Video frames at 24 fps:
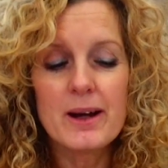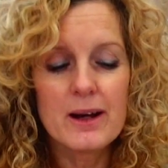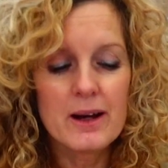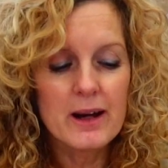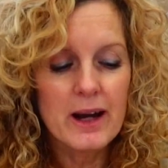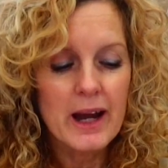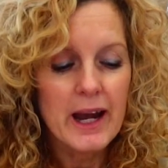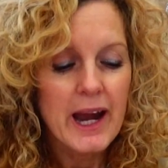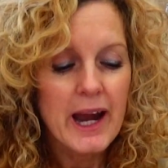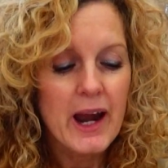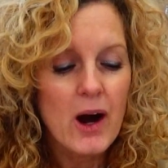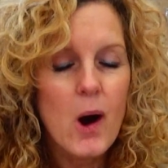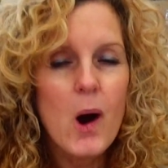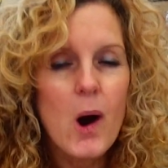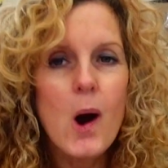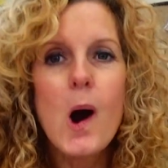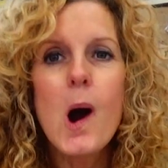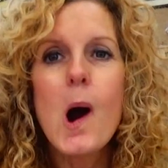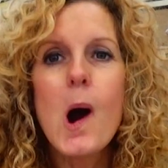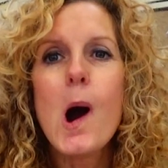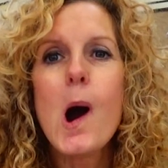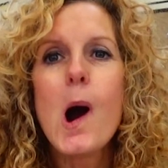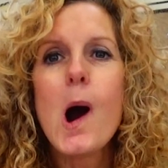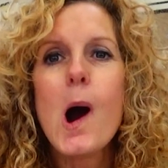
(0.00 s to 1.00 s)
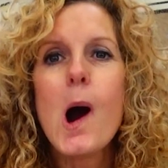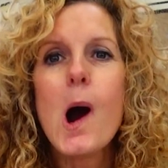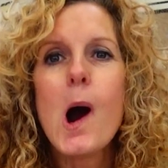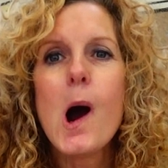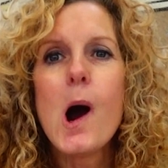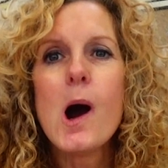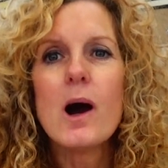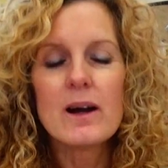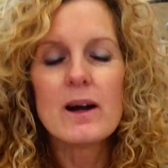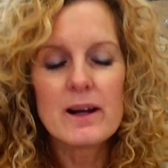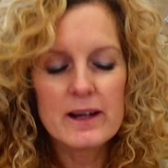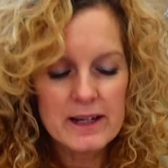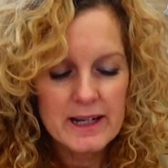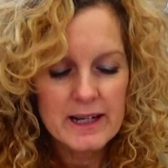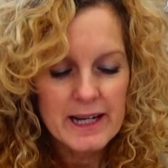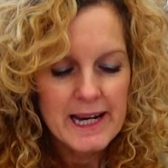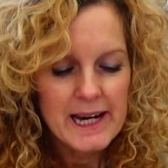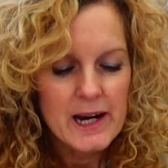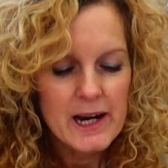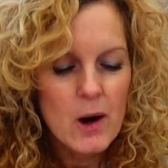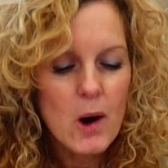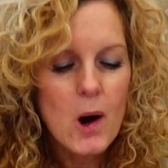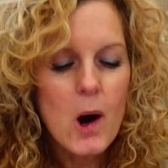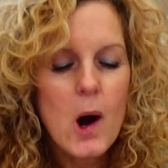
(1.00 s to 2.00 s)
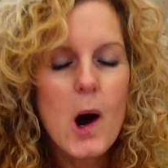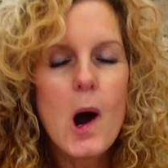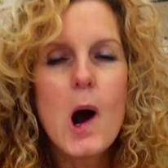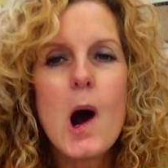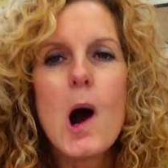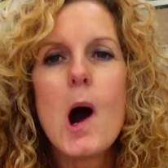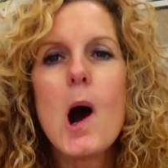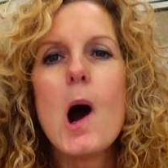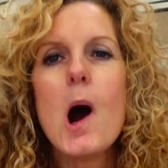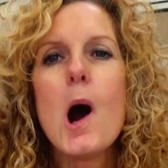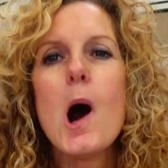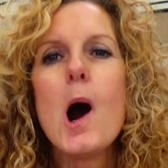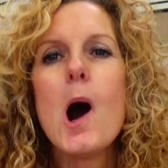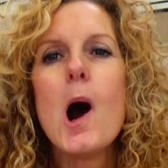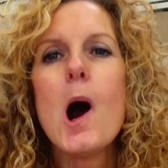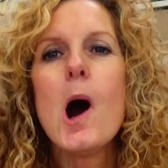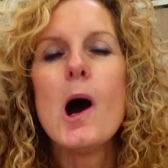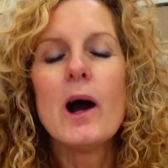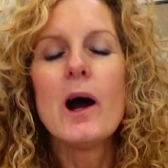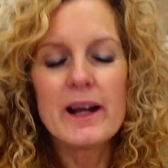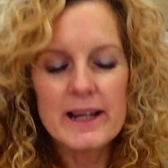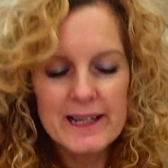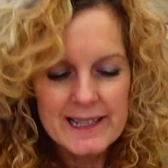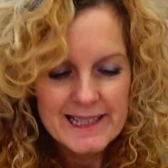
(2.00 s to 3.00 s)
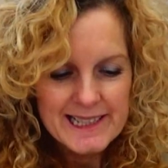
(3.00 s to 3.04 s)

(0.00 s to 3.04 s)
Ee-oh! Ee-oh!